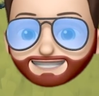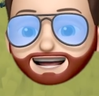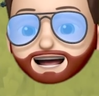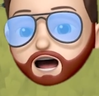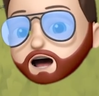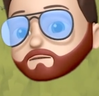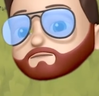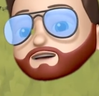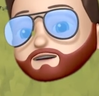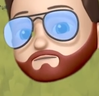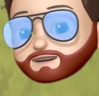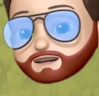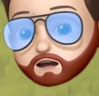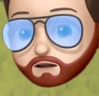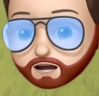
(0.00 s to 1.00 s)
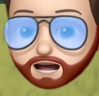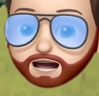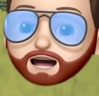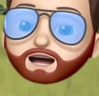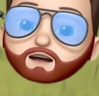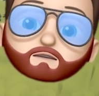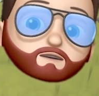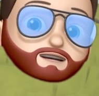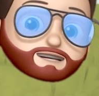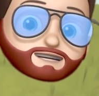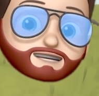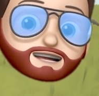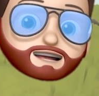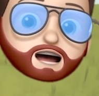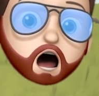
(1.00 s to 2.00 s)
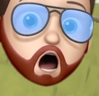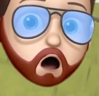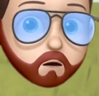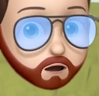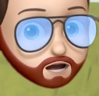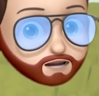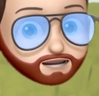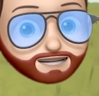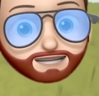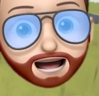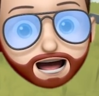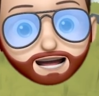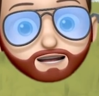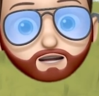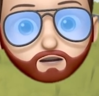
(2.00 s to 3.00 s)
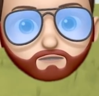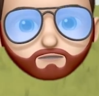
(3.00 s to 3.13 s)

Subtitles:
the helmet. I'm like, okay, I want to see what this guy can do.